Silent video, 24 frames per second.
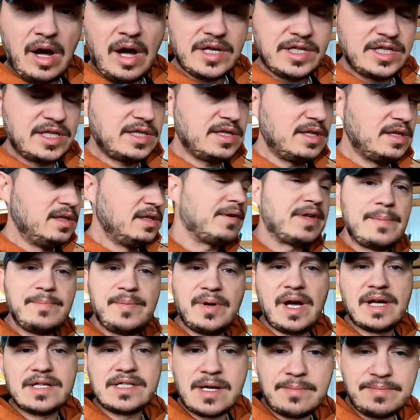loss. I'll keep
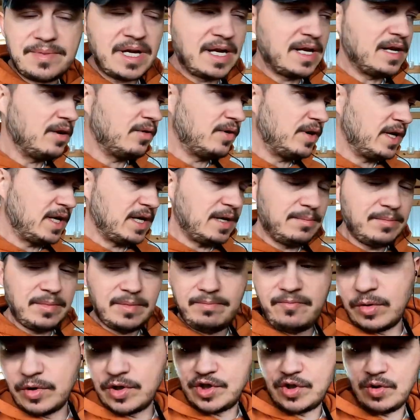you guys updated on him
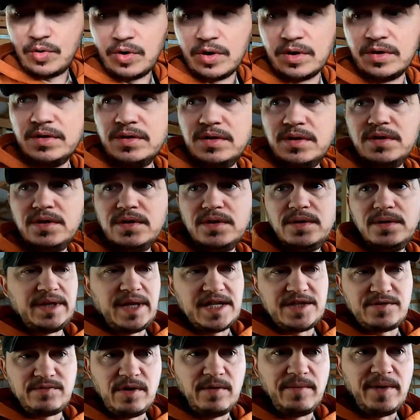for sure. But
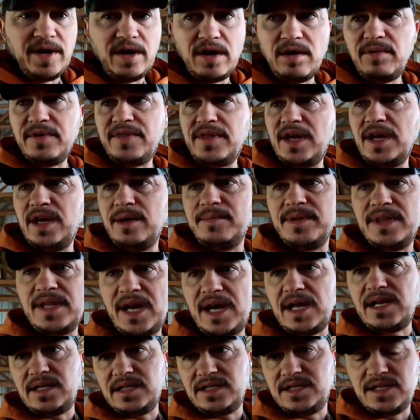that's where we are with him, and
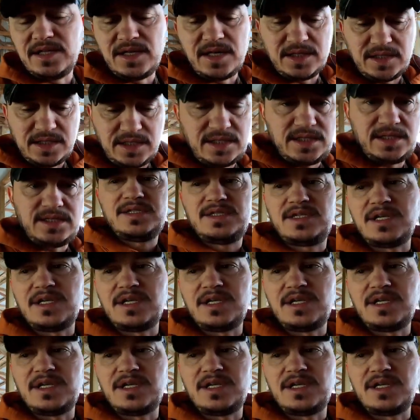that just